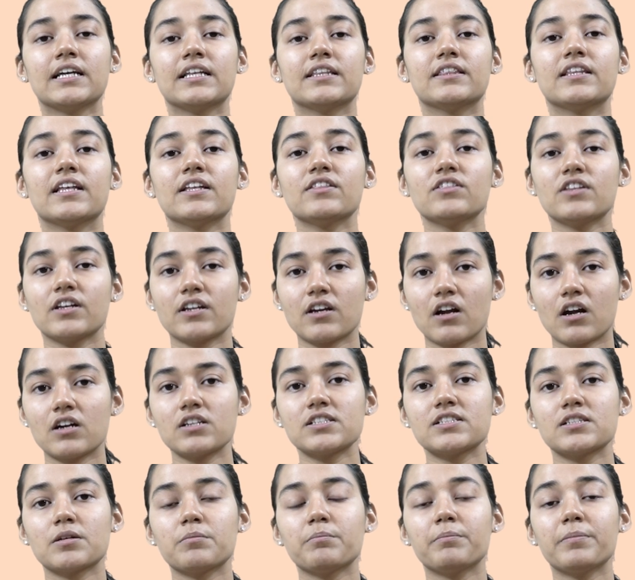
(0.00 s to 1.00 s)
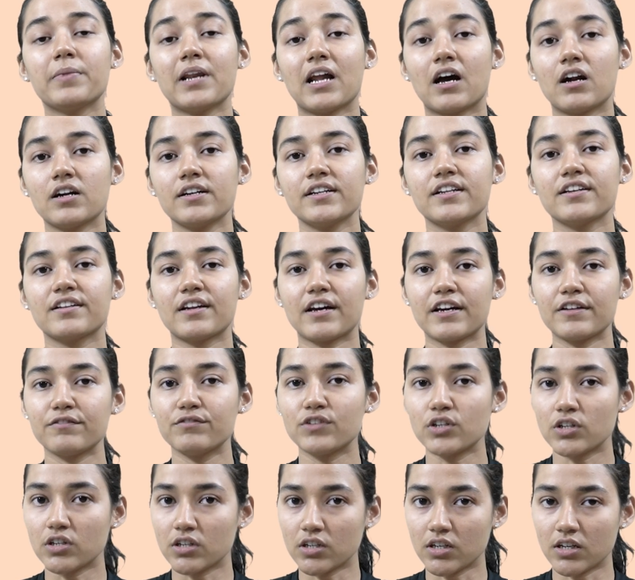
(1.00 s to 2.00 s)
then there are some
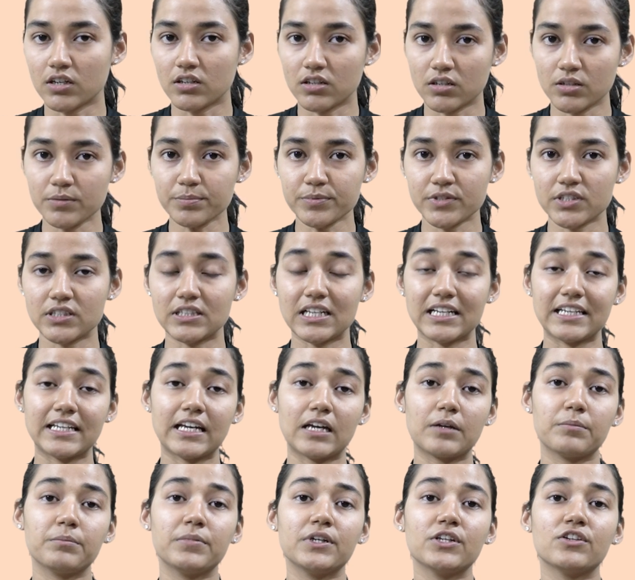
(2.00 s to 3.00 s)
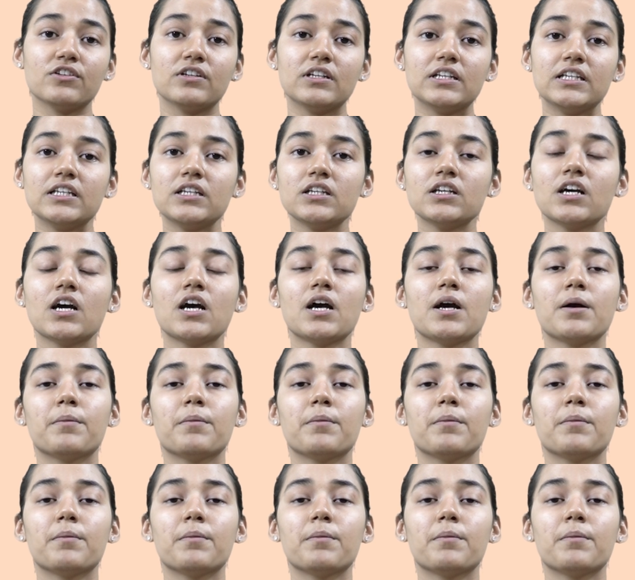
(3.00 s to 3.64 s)
plant-derived herbs that can be really